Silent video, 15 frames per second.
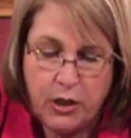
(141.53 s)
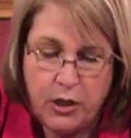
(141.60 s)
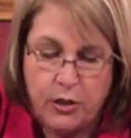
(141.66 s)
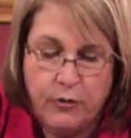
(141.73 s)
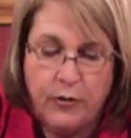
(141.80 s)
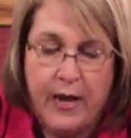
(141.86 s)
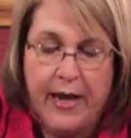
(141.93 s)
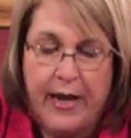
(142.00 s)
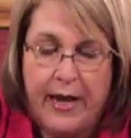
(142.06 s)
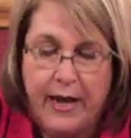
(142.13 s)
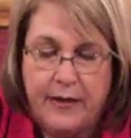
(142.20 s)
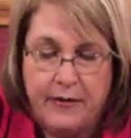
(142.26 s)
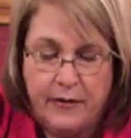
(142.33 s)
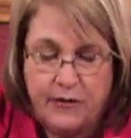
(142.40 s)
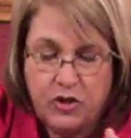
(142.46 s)
you
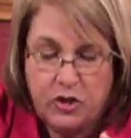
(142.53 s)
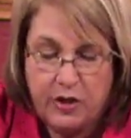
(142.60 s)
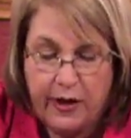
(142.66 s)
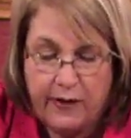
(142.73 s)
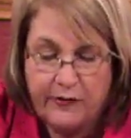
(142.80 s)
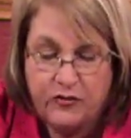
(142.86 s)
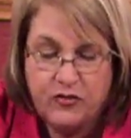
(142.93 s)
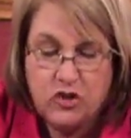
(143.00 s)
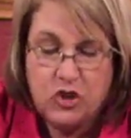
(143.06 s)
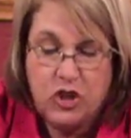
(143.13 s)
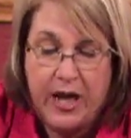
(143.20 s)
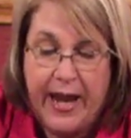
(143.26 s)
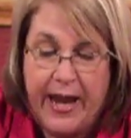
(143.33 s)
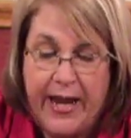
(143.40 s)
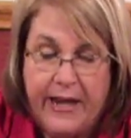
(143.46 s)
can just
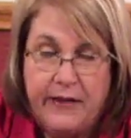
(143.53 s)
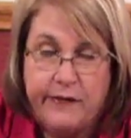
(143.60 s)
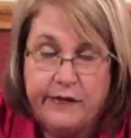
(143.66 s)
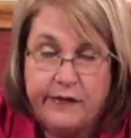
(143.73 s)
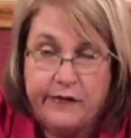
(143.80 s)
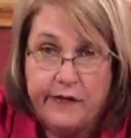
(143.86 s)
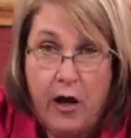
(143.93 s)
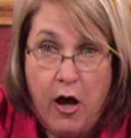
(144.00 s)
chain